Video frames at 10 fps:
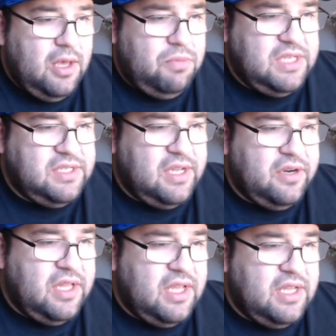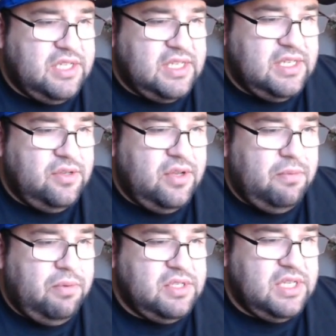Place Dr. Thing adjacent to an
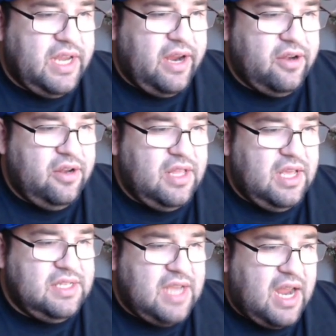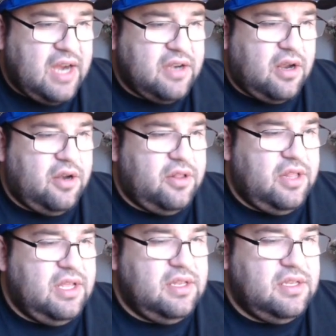opposing character that attacked Dr.
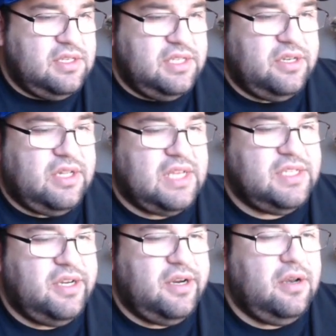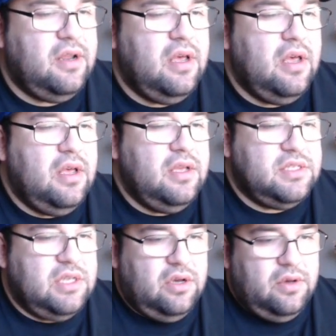Thing since your last turn.
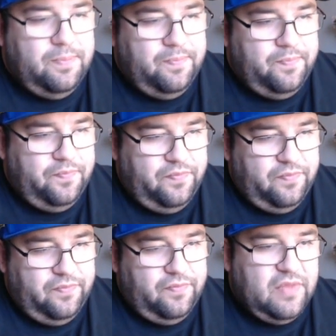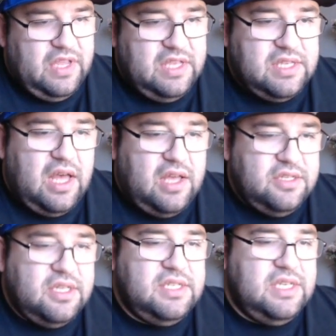So he's got, as you
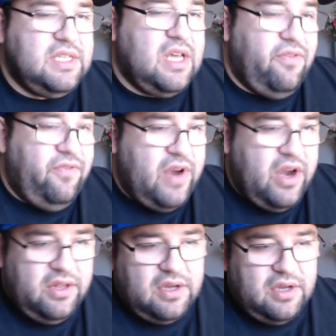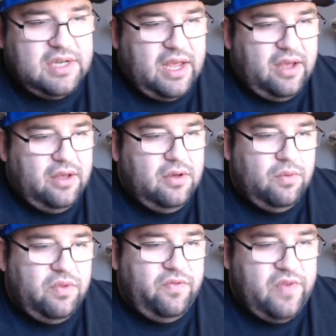can see, he's got a very long dial
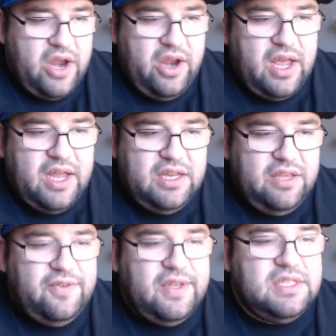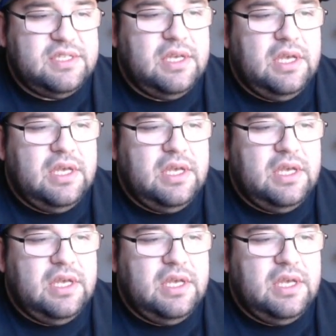with very high defense.